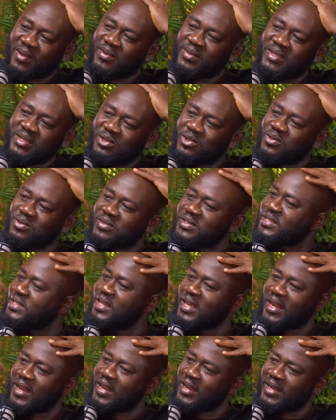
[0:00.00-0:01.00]
issues
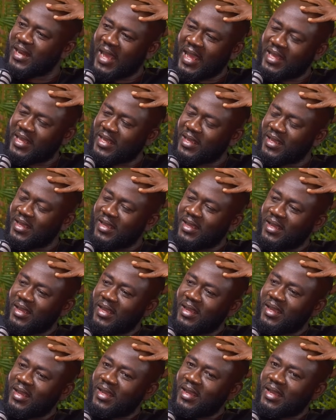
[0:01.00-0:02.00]
near like
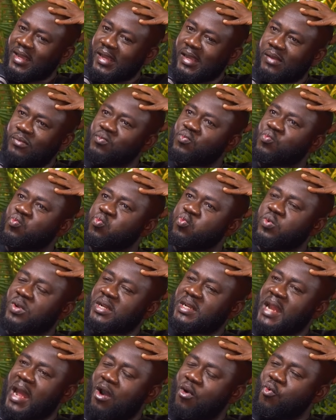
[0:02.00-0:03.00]

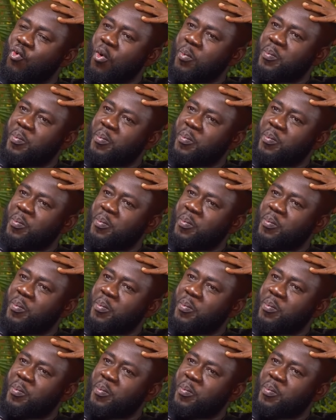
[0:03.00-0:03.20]
now